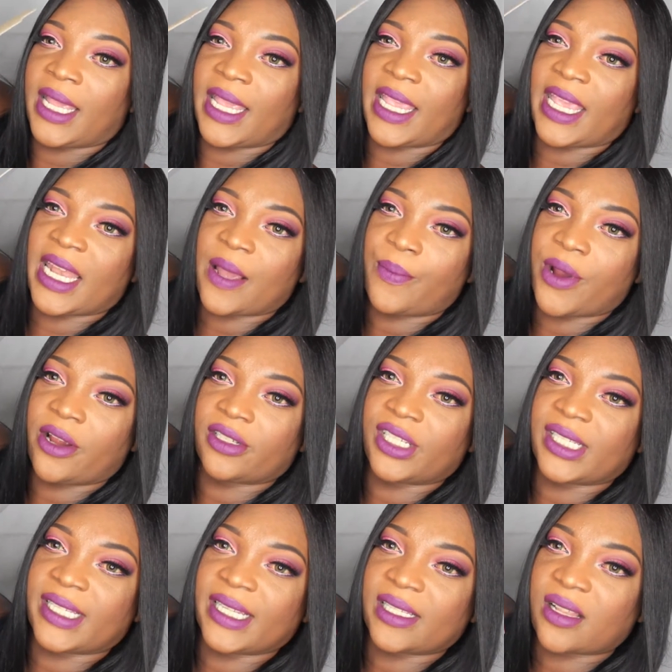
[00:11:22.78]
And I
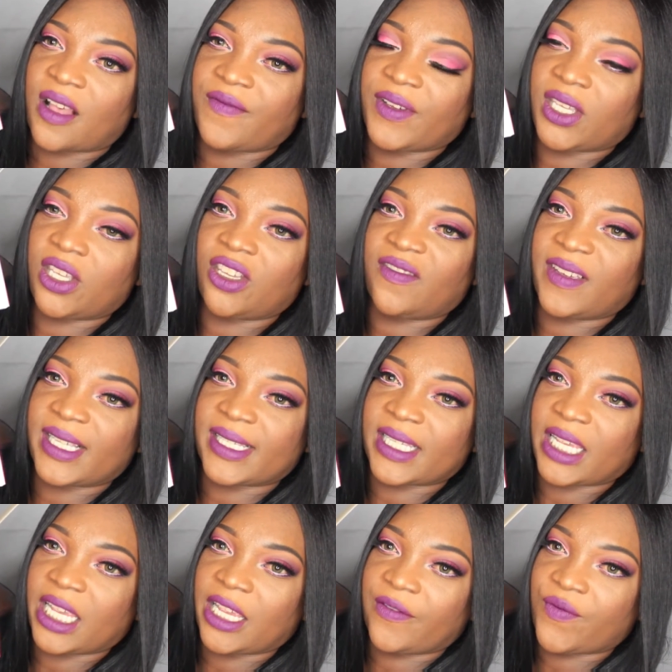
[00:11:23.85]
purchased this off of
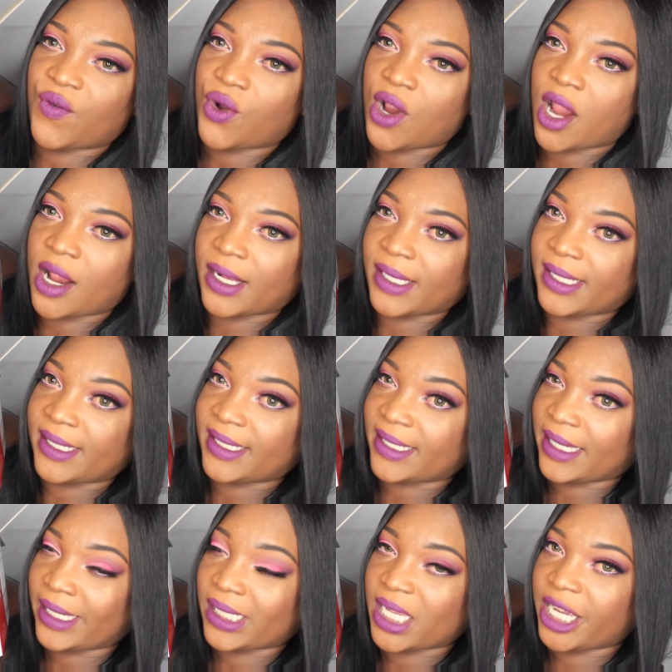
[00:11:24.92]
QVC for
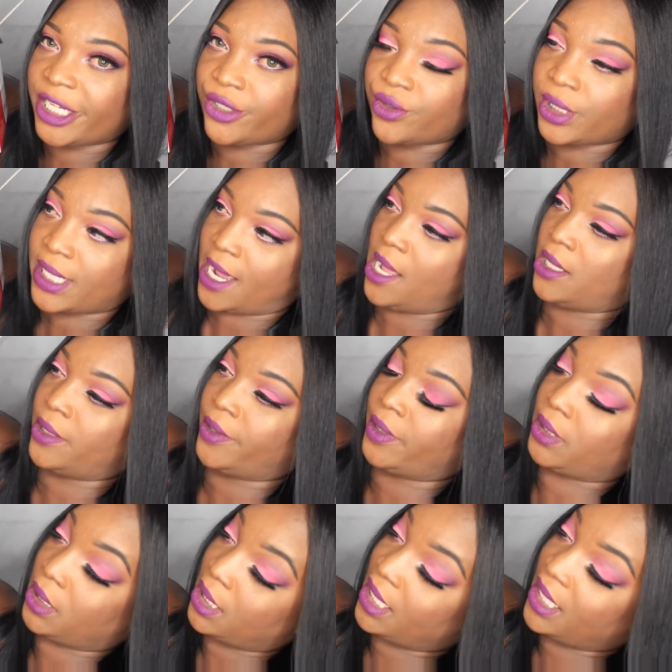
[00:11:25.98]

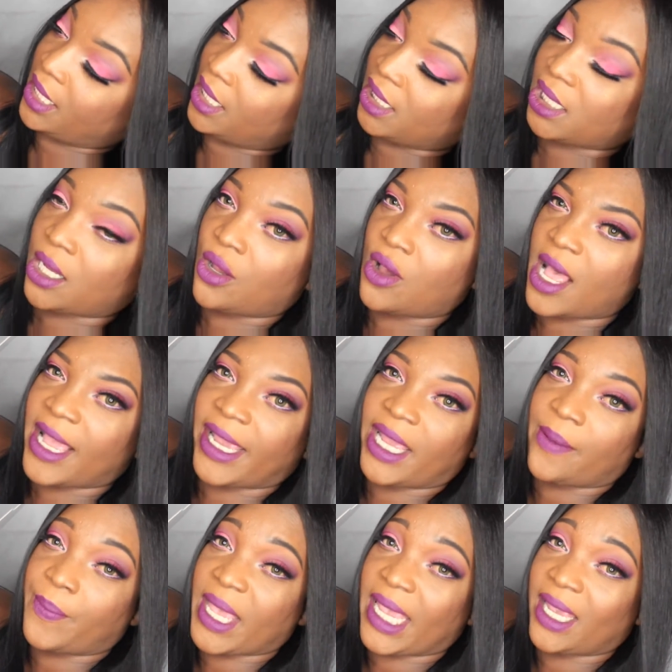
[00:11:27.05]
$600. So I
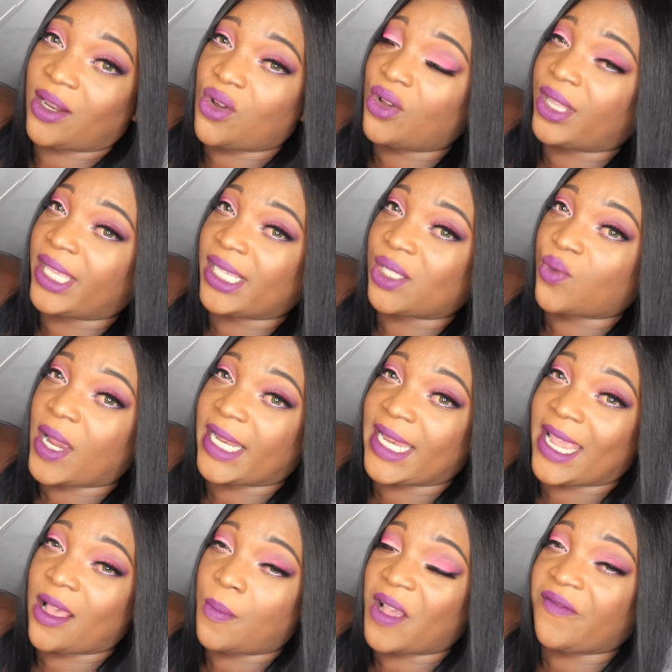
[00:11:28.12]
am paying on this right
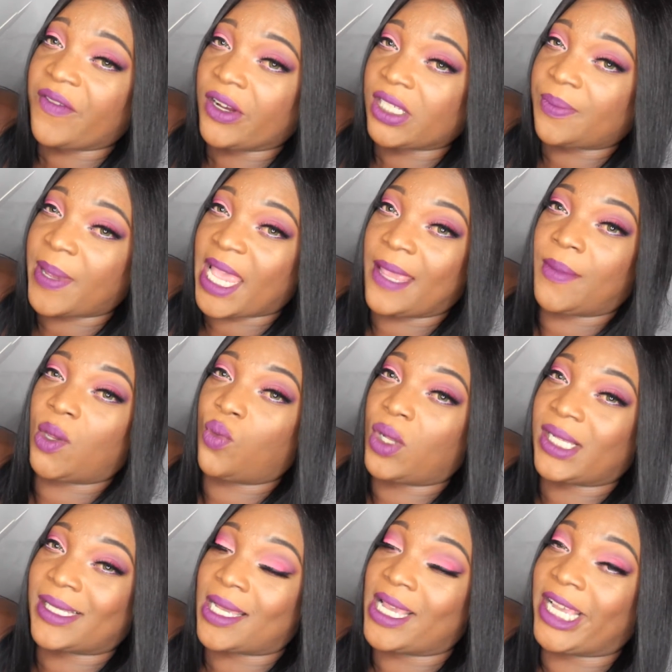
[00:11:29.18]
now. My first payment
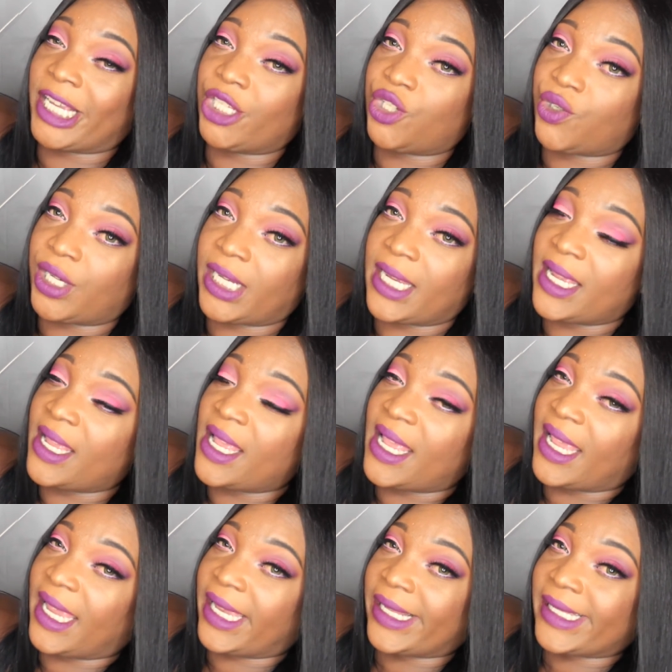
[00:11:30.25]
was
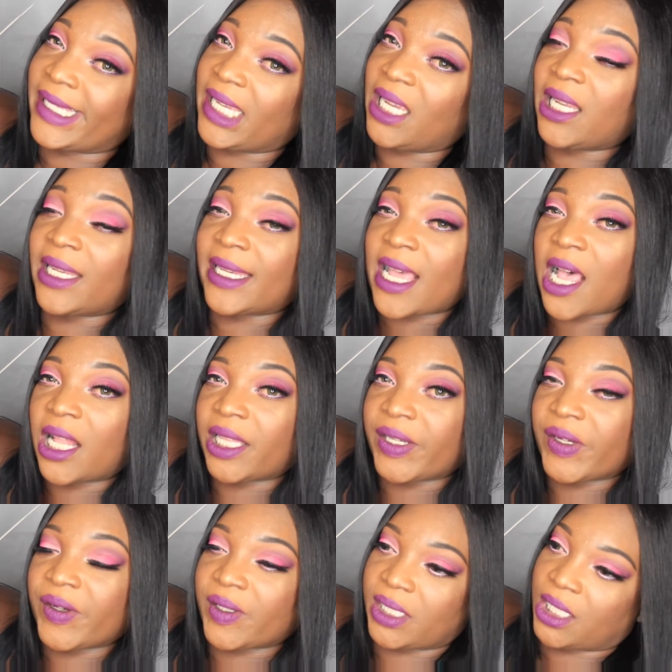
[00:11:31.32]

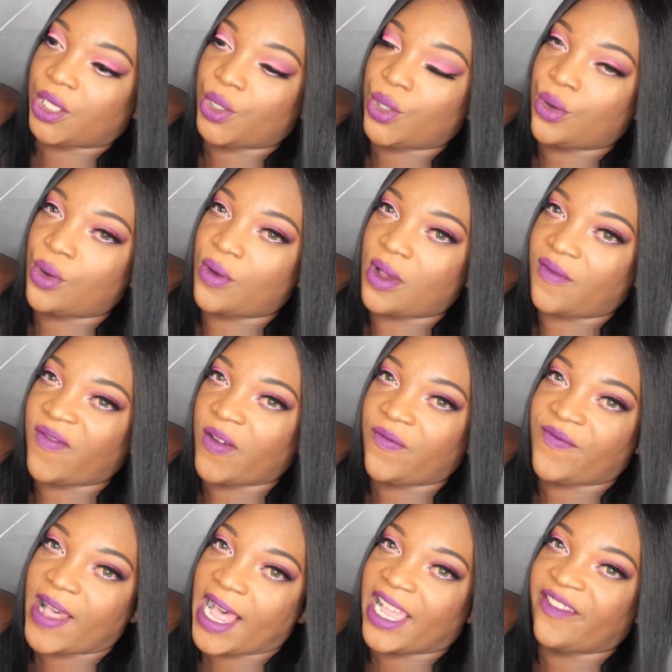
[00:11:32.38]
$110. So for
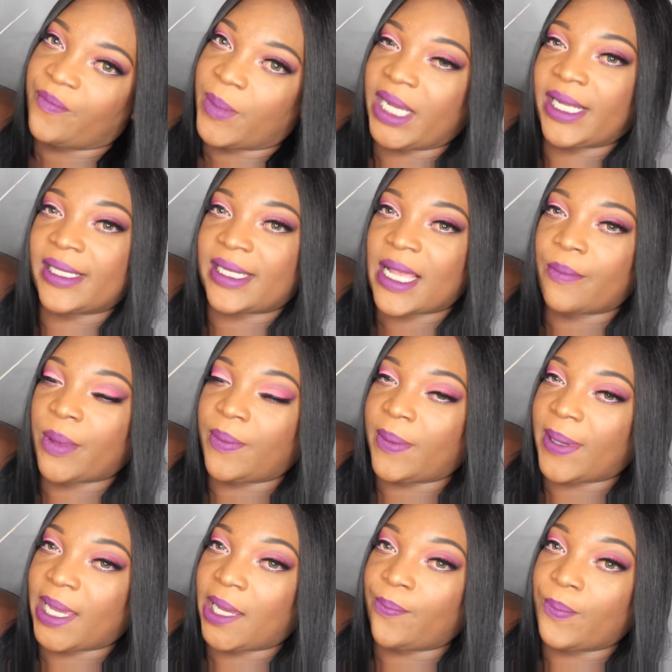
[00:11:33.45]
5 months, I'm going to
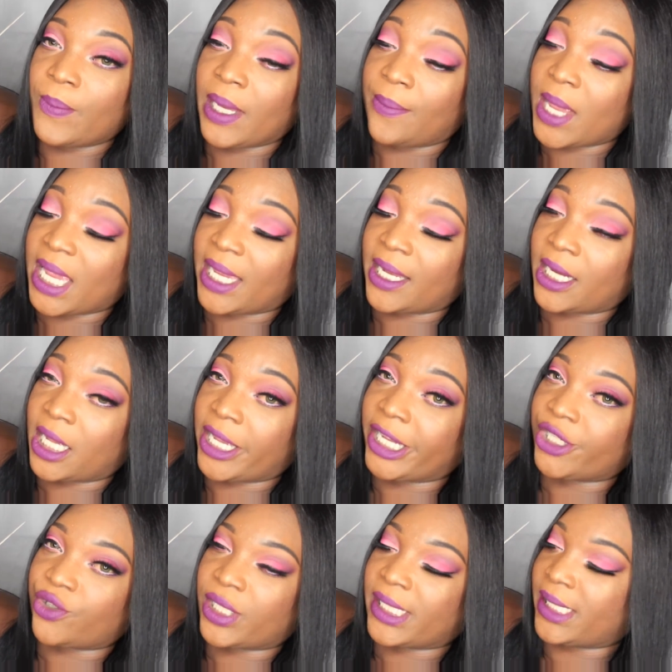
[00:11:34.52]
be paying
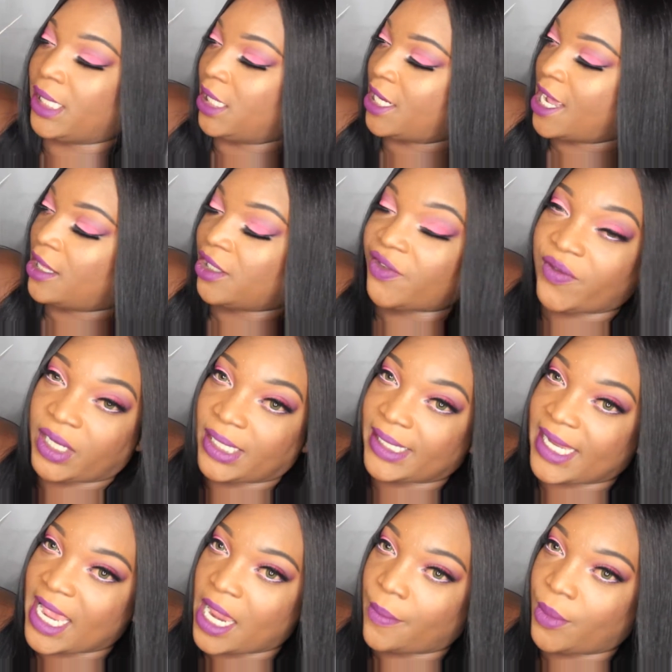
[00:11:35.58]
$110 for
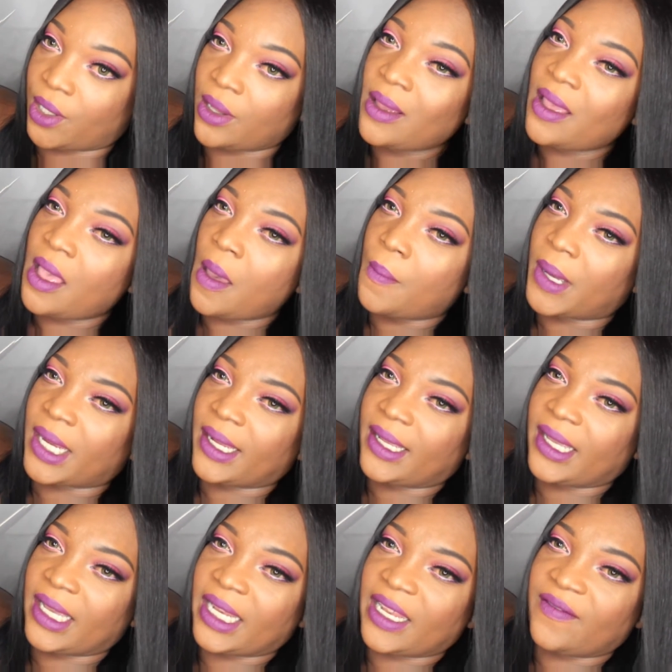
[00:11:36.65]
this camera. But a
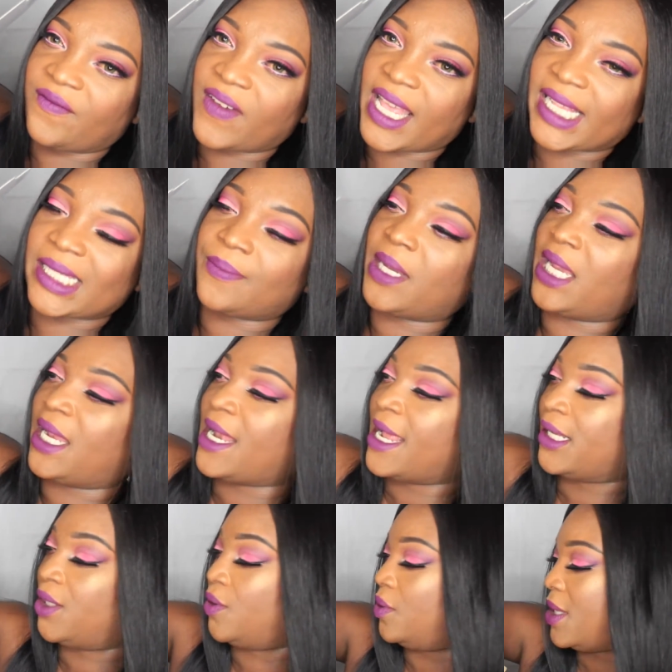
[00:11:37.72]
good investment, and
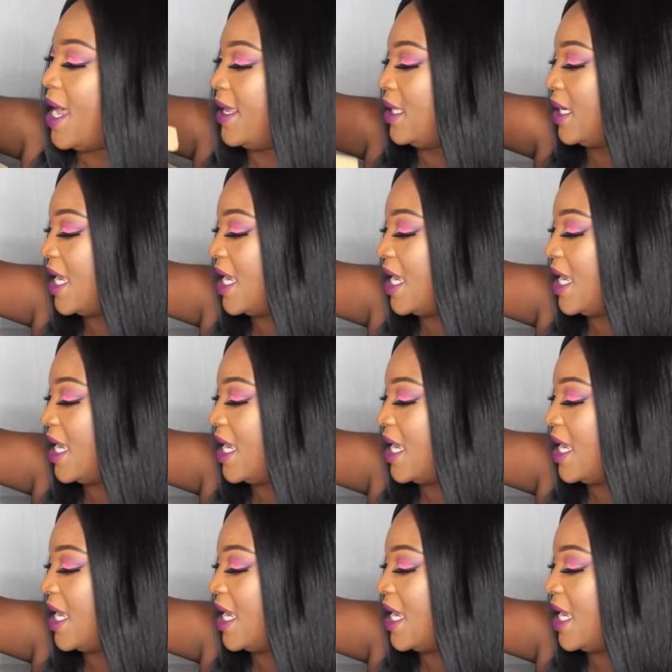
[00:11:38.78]
I do like the